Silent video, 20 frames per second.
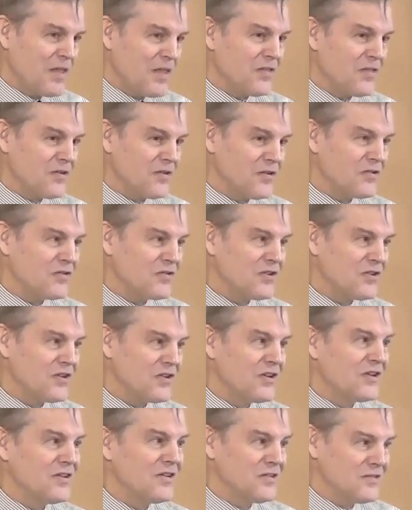to help
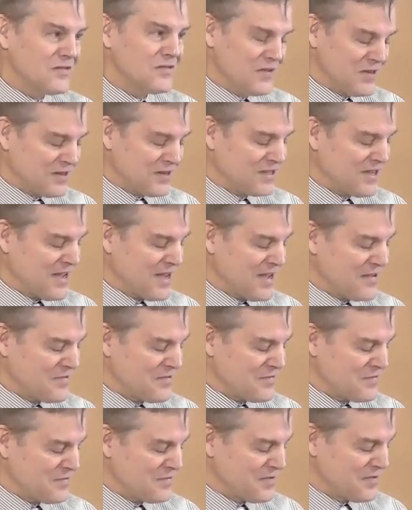others feel
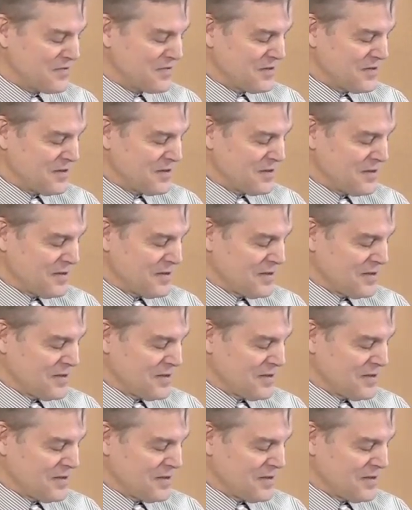safe?